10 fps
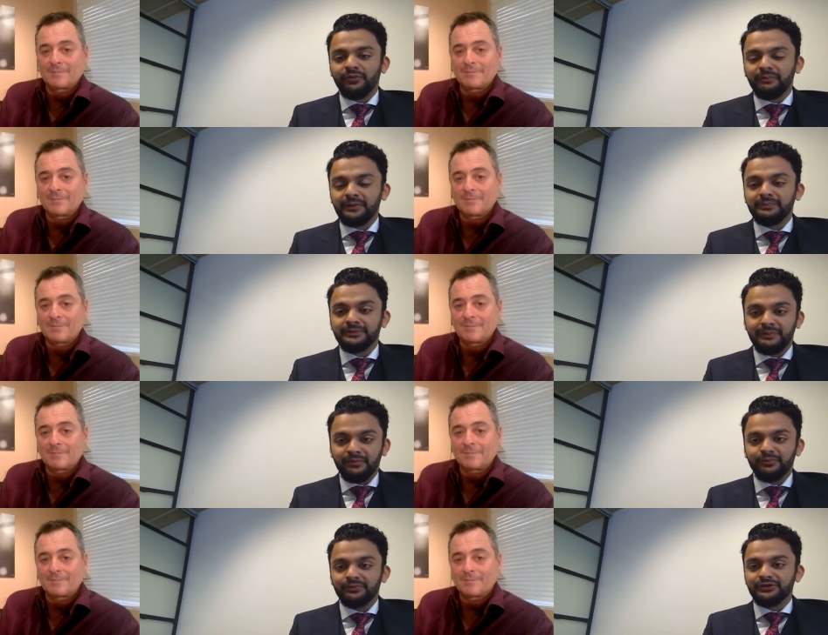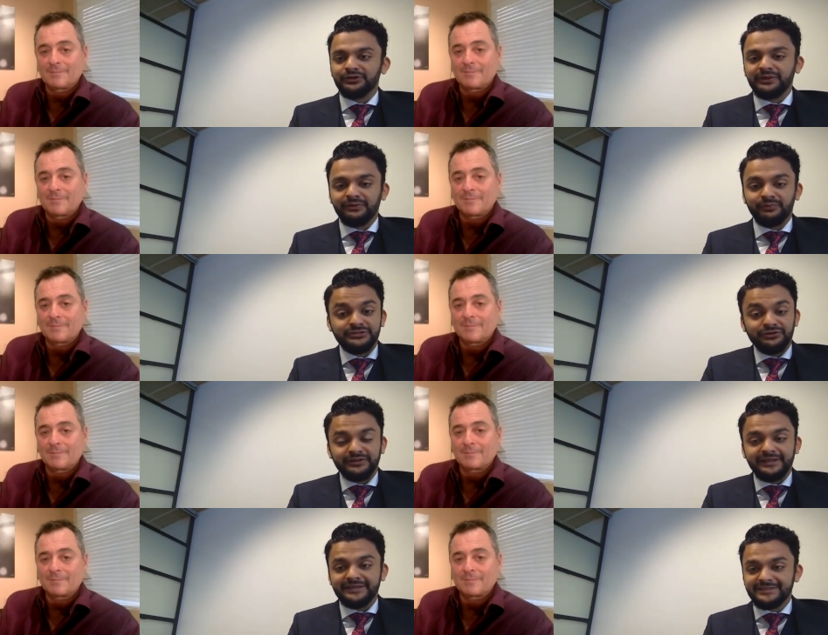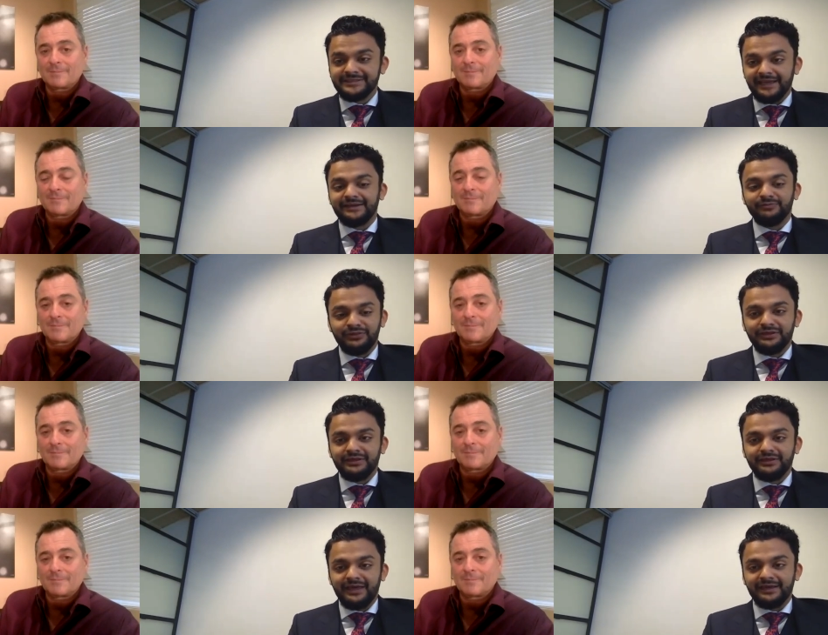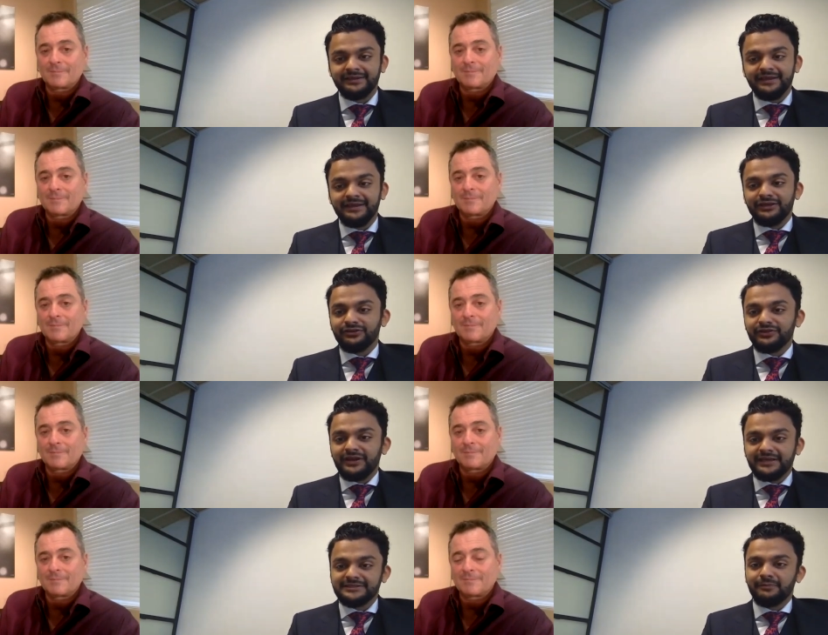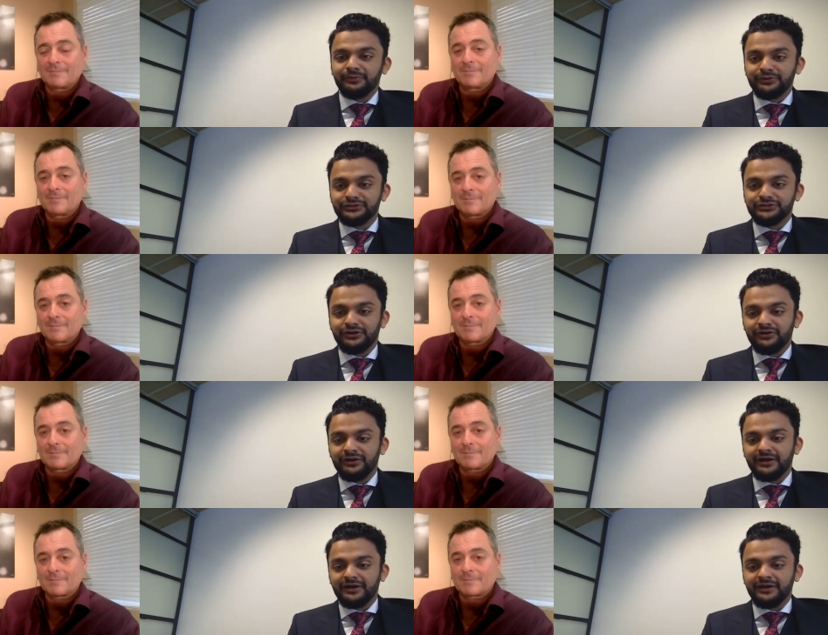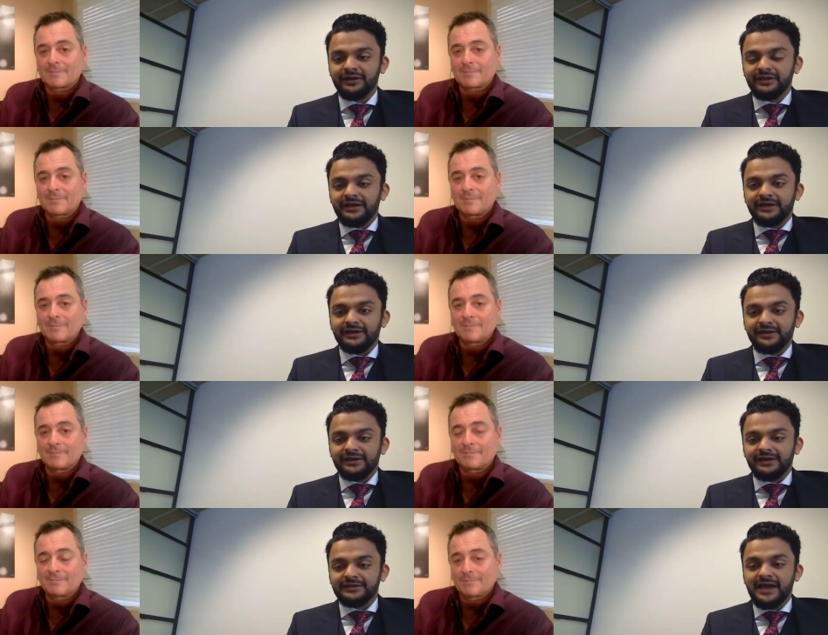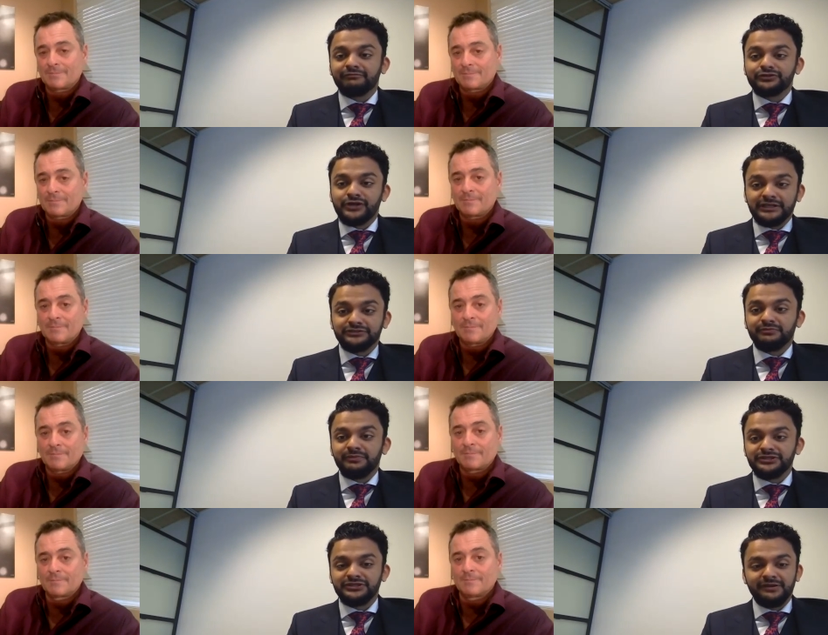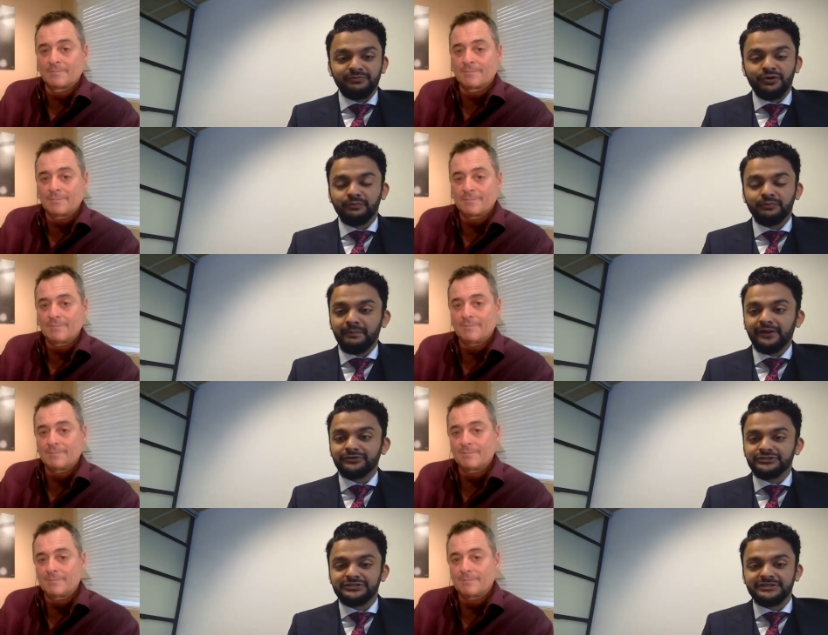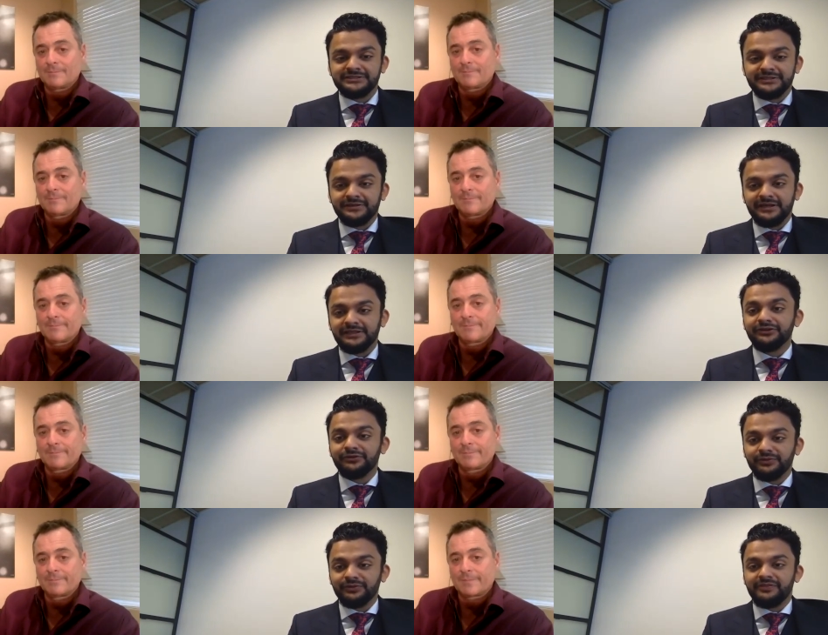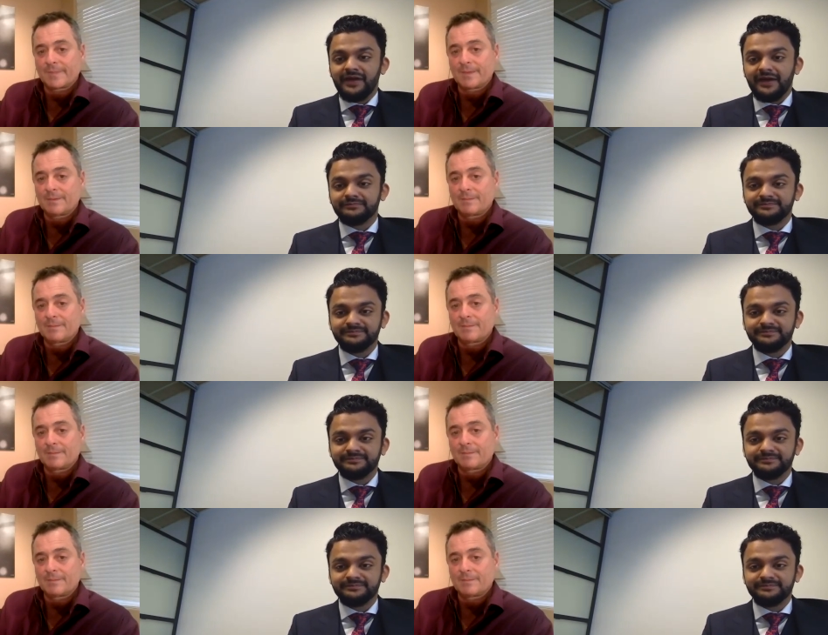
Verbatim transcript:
Speaker 1: and more people about what we're doing, and we're certainly excited, and we think that the next couple of years are a time for transformation, and we hope that Biotricity is a leader within that.